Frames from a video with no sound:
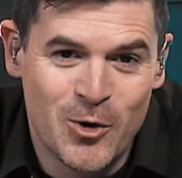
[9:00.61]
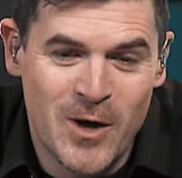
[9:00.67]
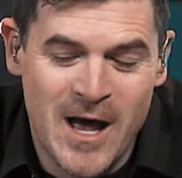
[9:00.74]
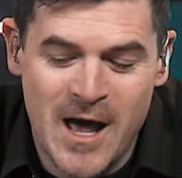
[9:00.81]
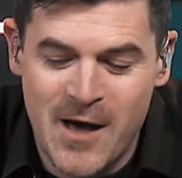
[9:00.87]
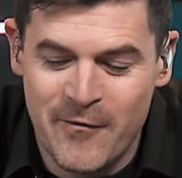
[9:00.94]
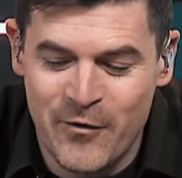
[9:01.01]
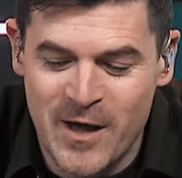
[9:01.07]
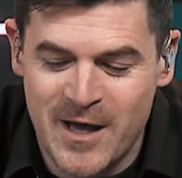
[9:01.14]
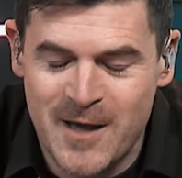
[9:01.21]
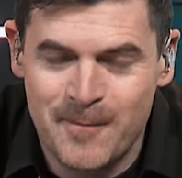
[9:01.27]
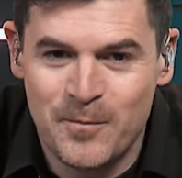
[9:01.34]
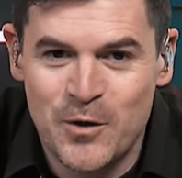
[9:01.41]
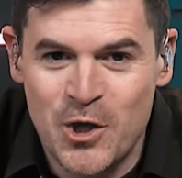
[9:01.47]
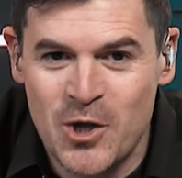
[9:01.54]
don't have like,
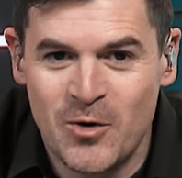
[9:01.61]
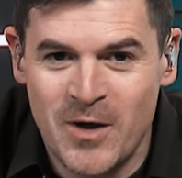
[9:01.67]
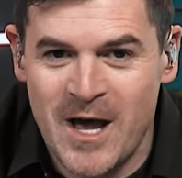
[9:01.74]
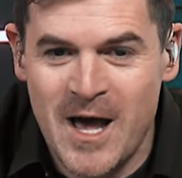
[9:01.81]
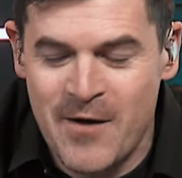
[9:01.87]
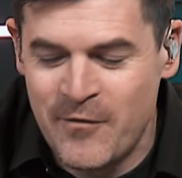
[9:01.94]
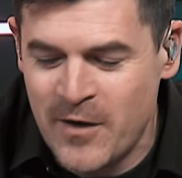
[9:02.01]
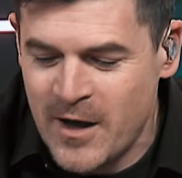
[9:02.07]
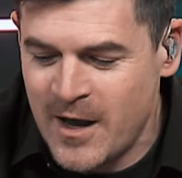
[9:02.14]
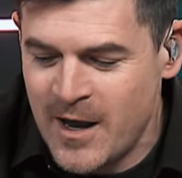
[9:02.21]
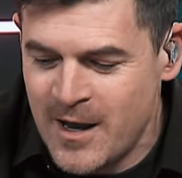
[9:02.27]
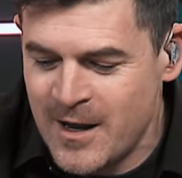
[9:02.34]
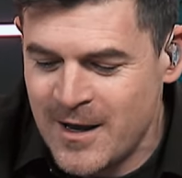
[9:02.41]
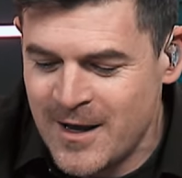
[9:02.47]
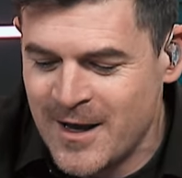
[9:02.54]
true. you don't have
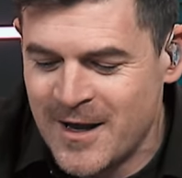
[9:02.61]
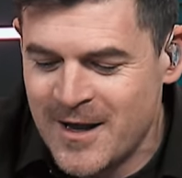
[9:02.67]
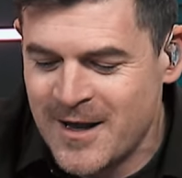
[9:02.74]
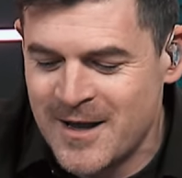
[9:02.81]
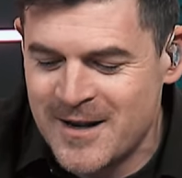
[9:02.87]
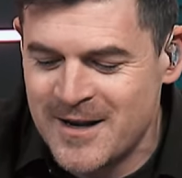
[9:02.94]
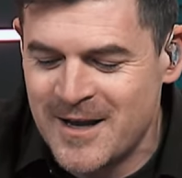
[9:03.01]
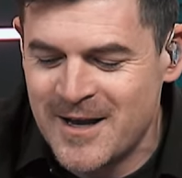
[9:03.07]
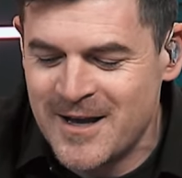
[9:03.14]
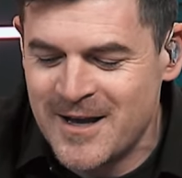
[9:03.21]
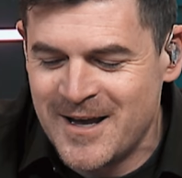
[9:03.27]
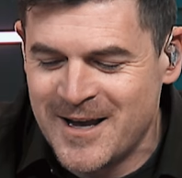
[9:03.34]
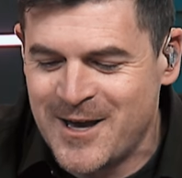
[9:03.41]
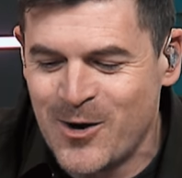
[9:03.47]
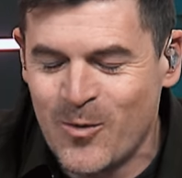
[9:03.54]
a, a, a,
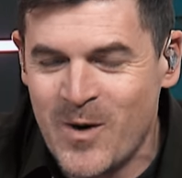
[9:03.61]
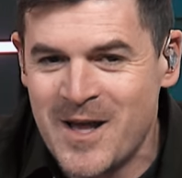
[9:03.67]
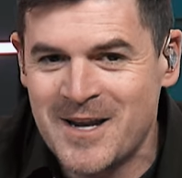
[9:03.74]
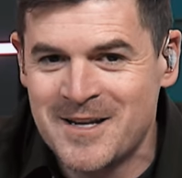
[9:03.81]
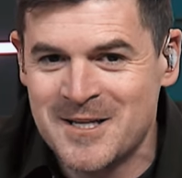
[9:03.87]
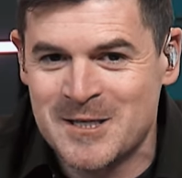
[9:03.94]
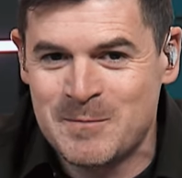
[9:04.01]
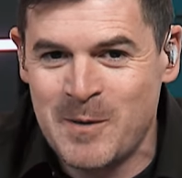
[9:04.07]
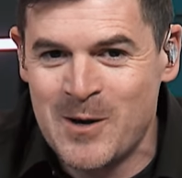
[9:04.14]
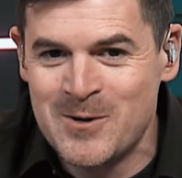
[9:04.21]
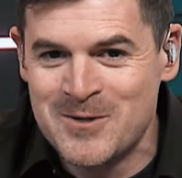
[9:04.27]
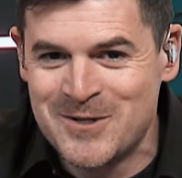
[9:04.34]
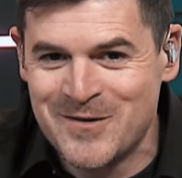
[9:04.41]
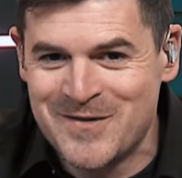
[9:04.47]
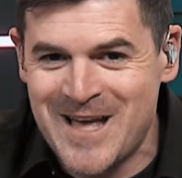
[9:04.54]
like a way to
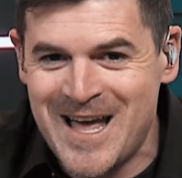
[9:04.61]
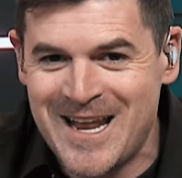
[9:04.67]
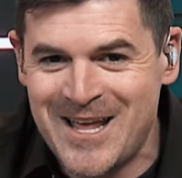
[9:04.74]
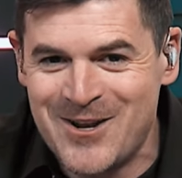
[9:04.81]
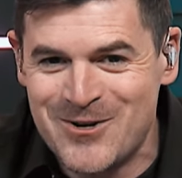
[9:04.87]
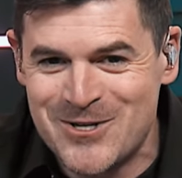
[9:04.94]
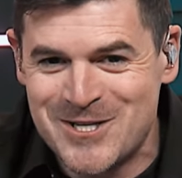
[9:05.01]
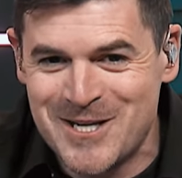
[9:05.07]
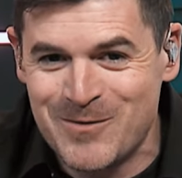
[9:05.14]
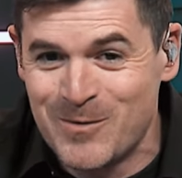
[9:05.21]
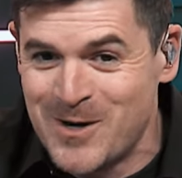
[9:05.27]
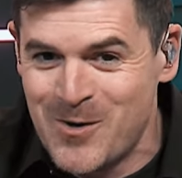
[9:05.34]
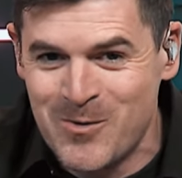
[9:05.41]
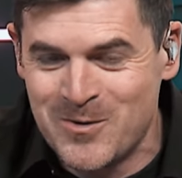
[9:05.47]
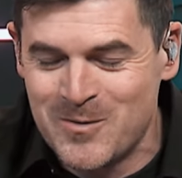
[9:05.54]
dispose of that energy
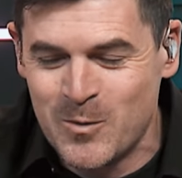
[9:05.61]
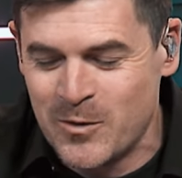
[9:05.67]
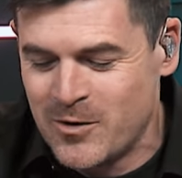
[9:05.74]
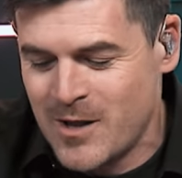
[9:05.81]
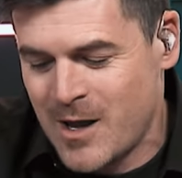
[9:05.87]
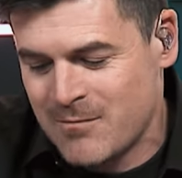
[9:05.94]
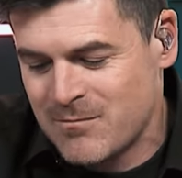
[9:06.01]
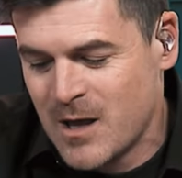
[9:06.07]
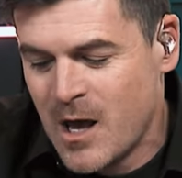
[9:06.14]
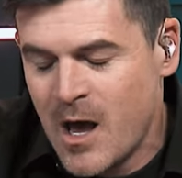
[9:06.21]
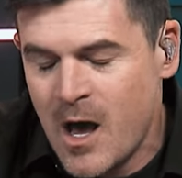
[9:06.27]
when no one, when they're like,